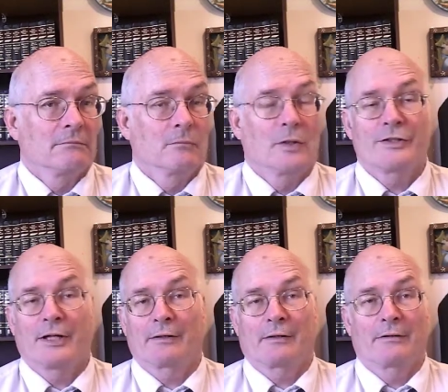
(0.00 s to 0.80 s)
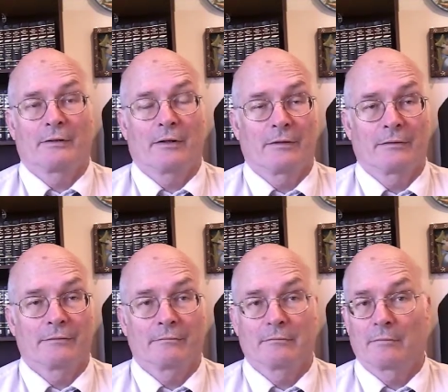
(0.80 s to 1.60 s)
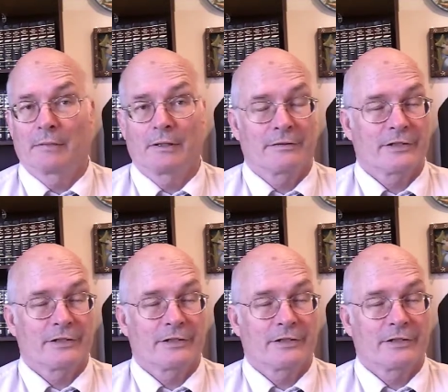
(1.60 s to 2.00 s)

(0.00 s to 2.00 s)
Reach out on, on uh,